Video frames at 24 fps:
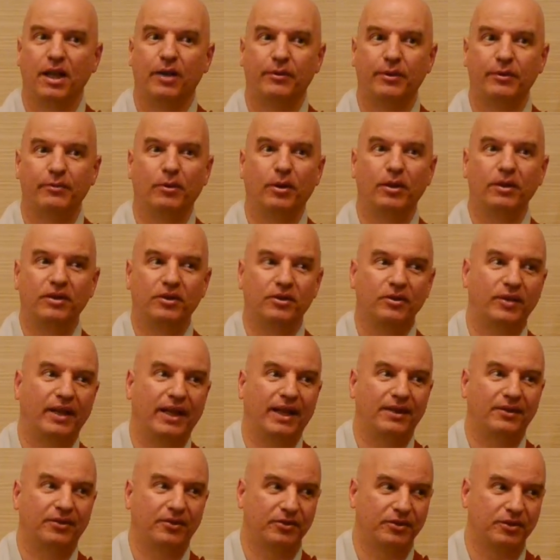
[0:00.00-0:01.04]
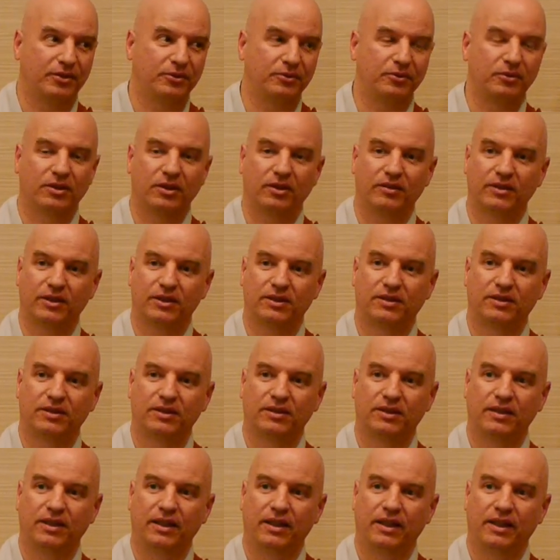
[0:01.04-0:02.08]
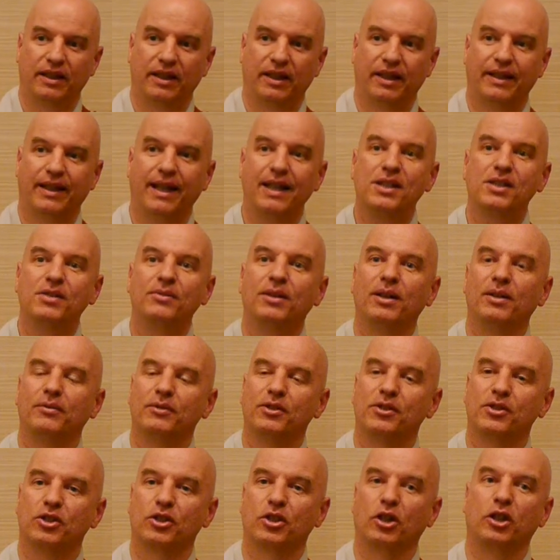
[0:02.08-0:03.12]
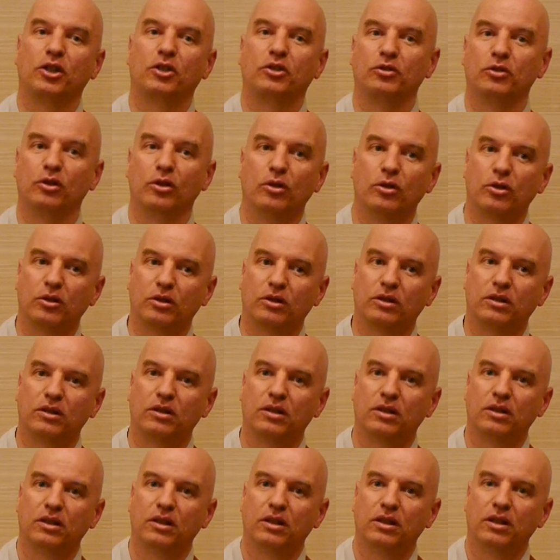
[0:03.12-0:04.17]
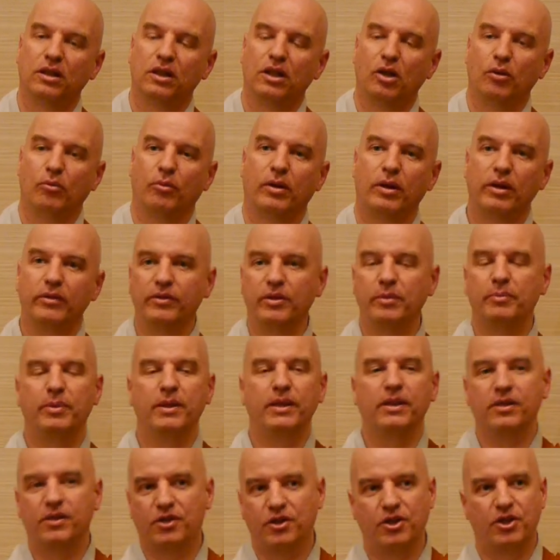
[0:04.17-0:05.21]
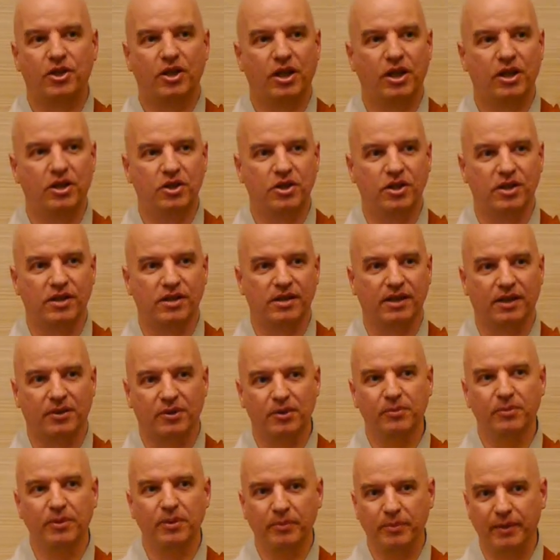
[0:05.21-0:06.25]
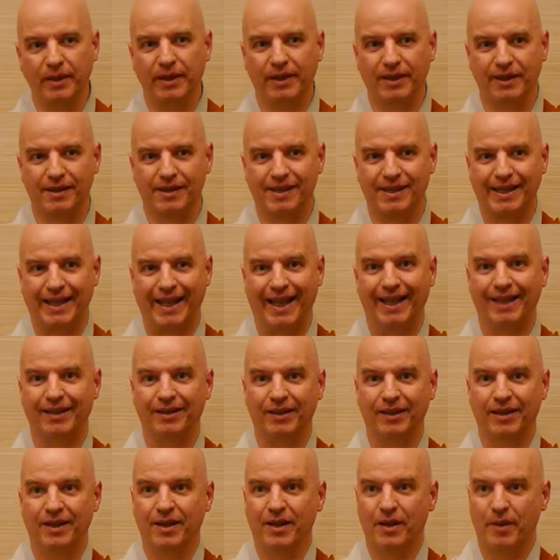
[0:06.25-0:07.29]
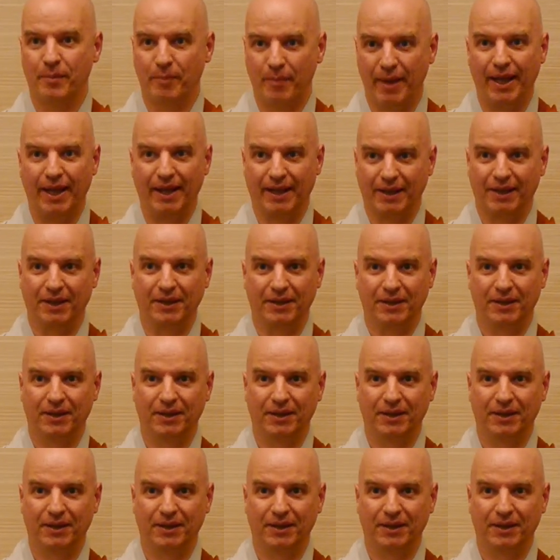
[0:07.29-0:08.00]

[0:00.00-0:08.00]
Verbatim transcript: We want to get to the root of it. And that's when we start to look. One of the biggest changes that human beings can make